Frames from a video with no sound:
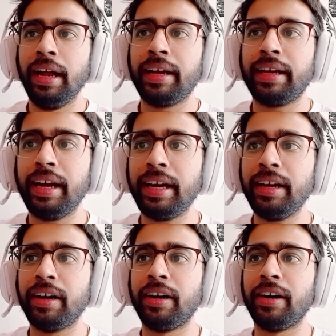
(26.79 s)

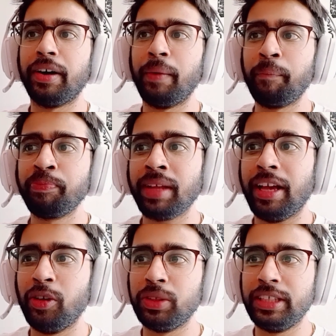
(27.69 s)
created a
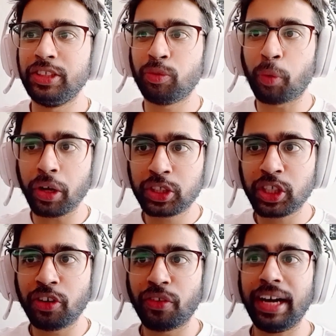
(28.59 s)
you know this
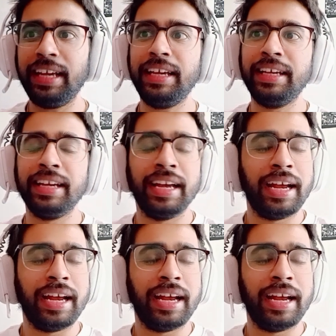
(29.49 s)
production ready